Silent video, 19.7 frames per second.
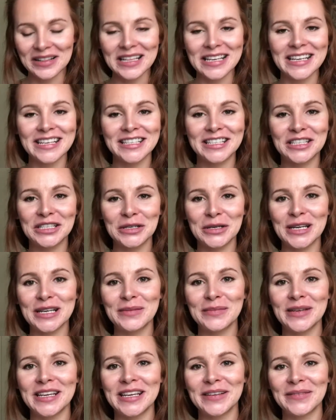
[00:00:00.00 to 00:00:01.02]
please join
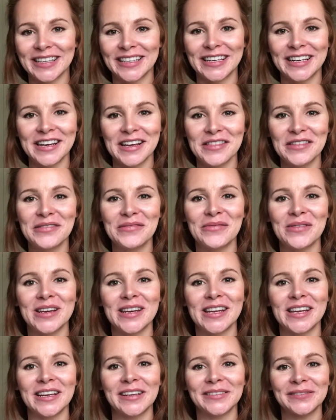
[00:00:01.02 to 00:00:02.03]
me in another
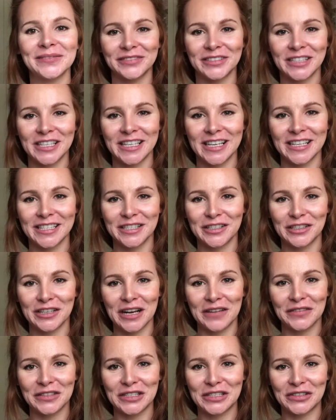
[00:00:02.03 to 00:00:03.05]
reading for today's
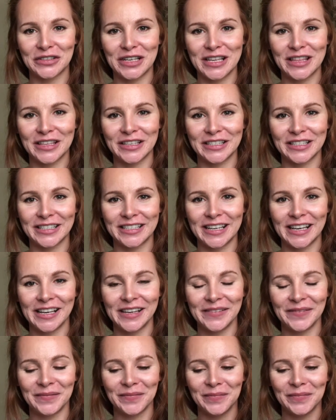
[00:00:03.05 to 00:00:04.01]
Travel Story Thursday.